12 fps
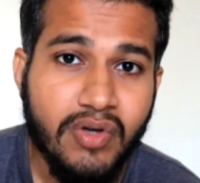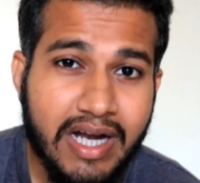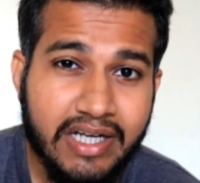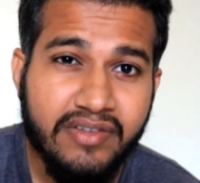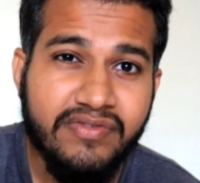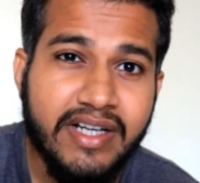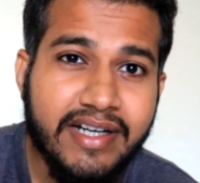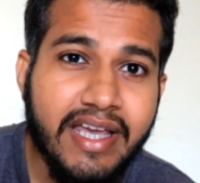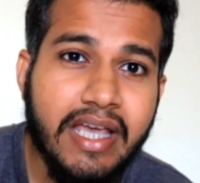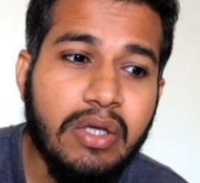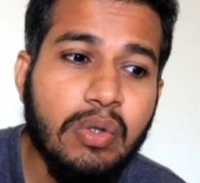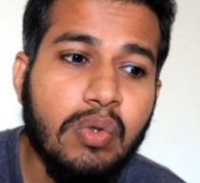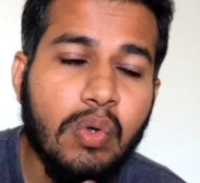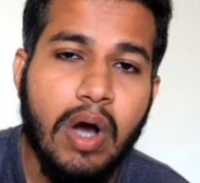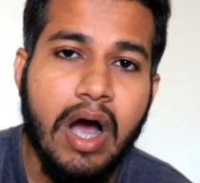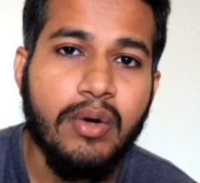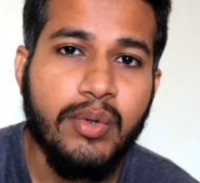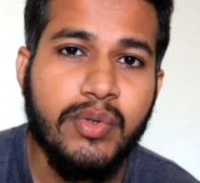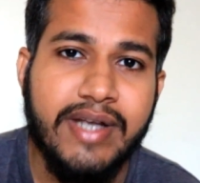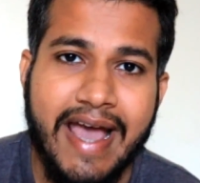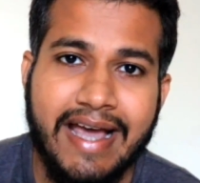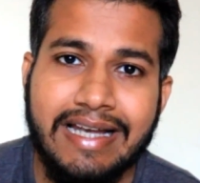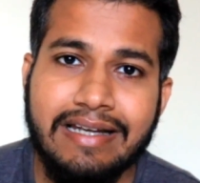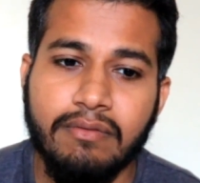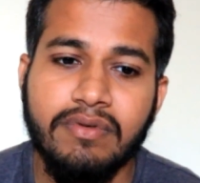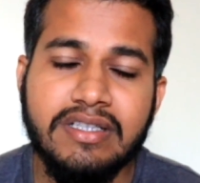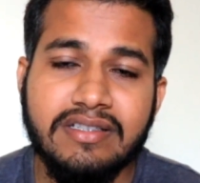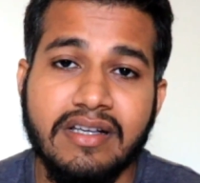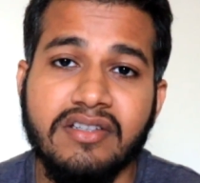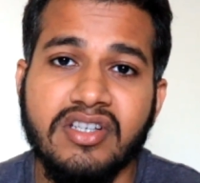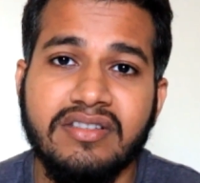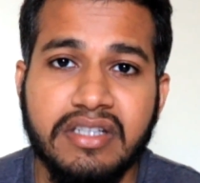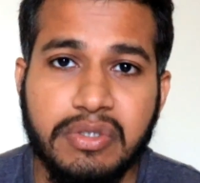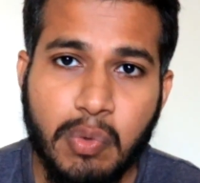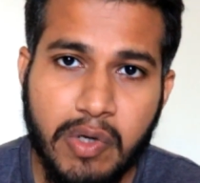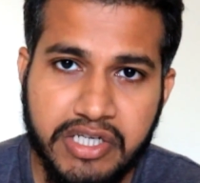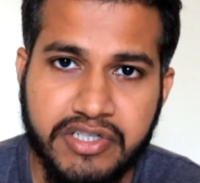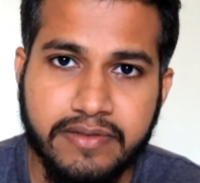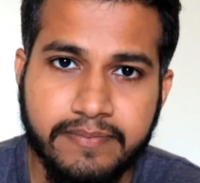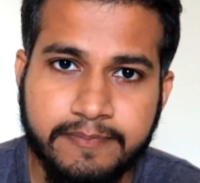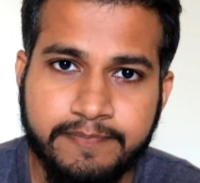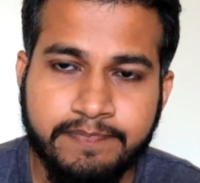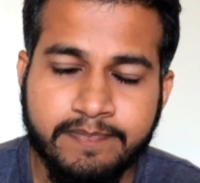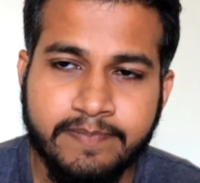So end of the day, you know how to tackle with such a situation.